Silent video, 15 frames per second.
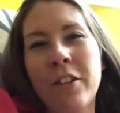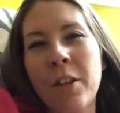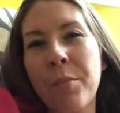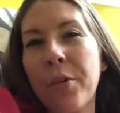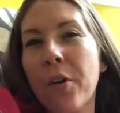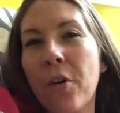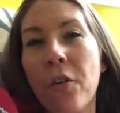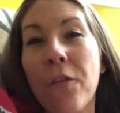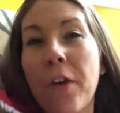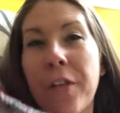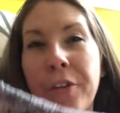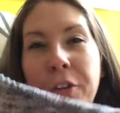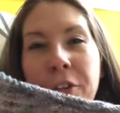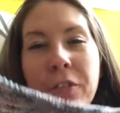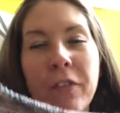typical
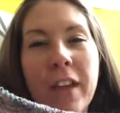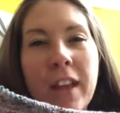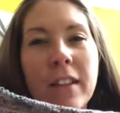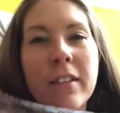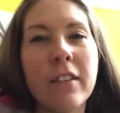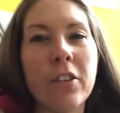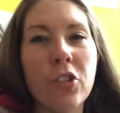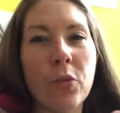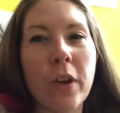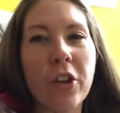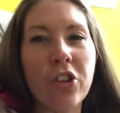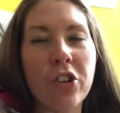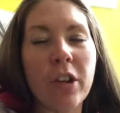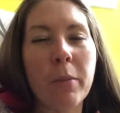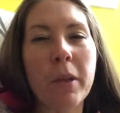feather and fan
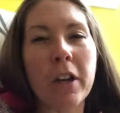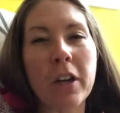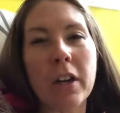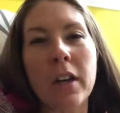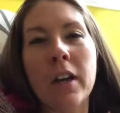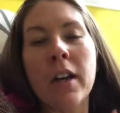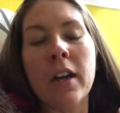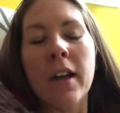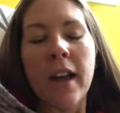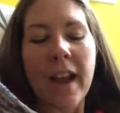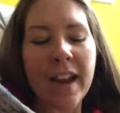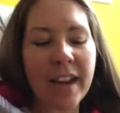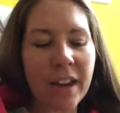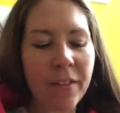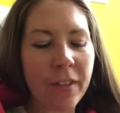situation up here.
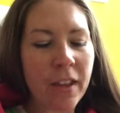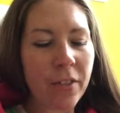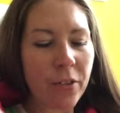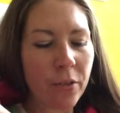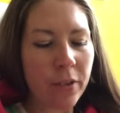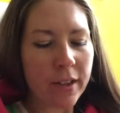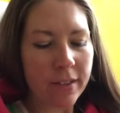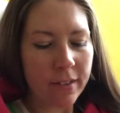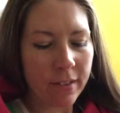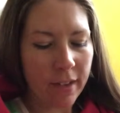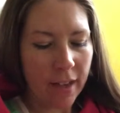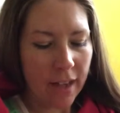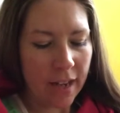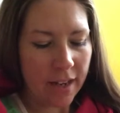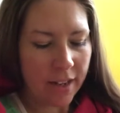And I think the reason
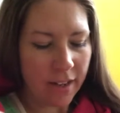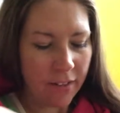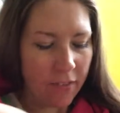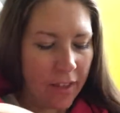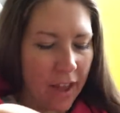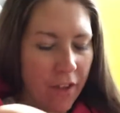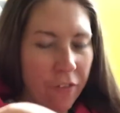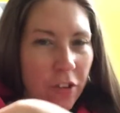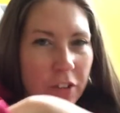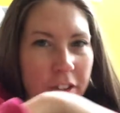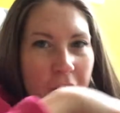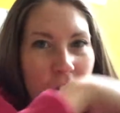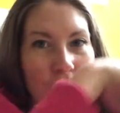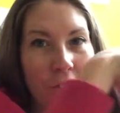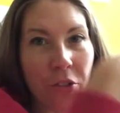that he did that for
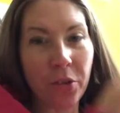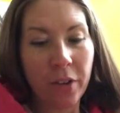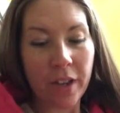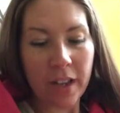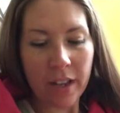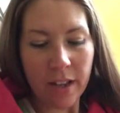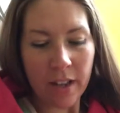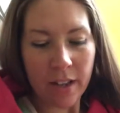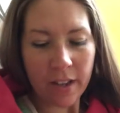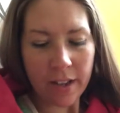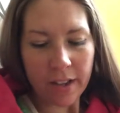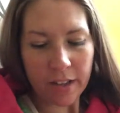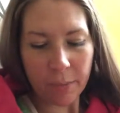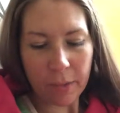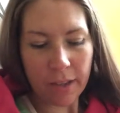section three
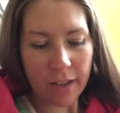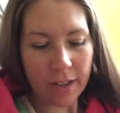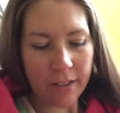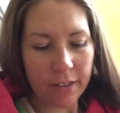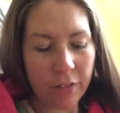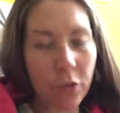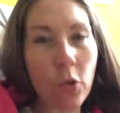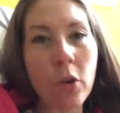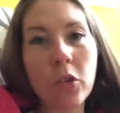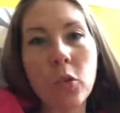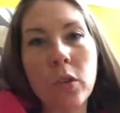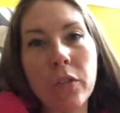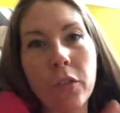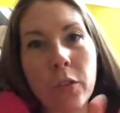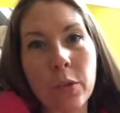is because, of course,
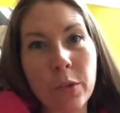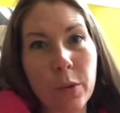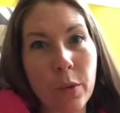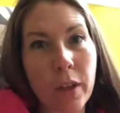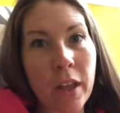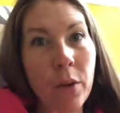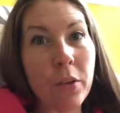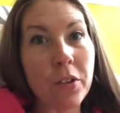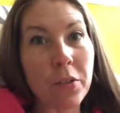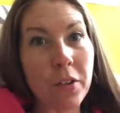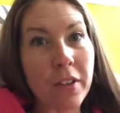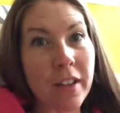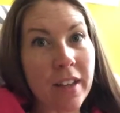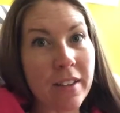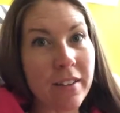whenever it was
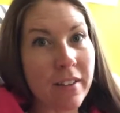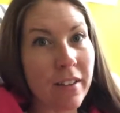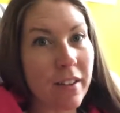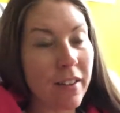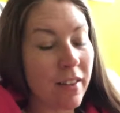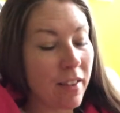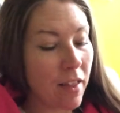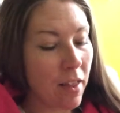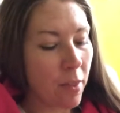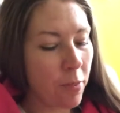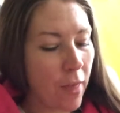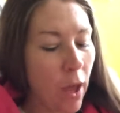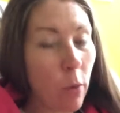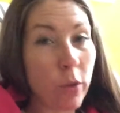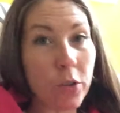released,
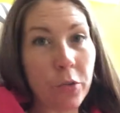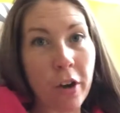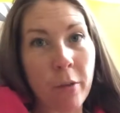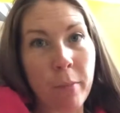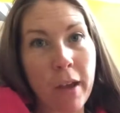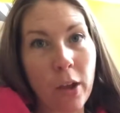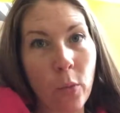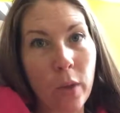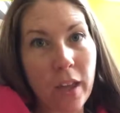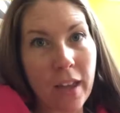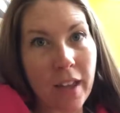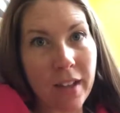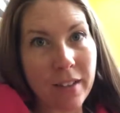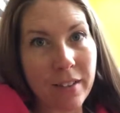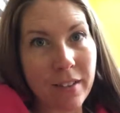that was Rhinebeck
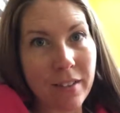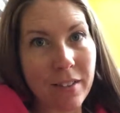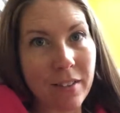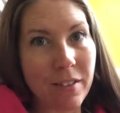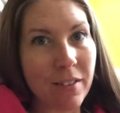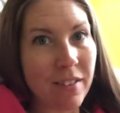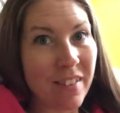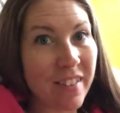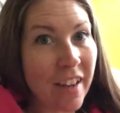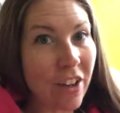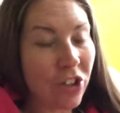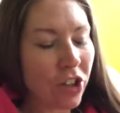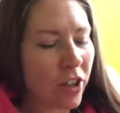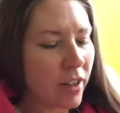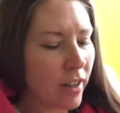Weekends
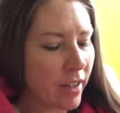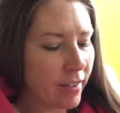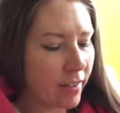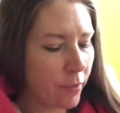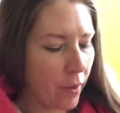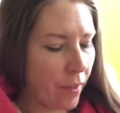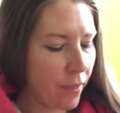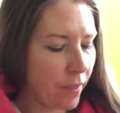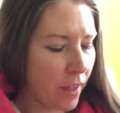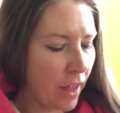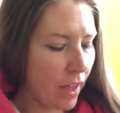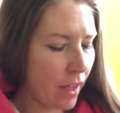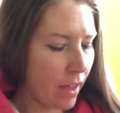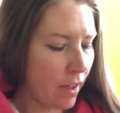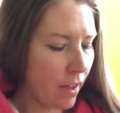section. And so I think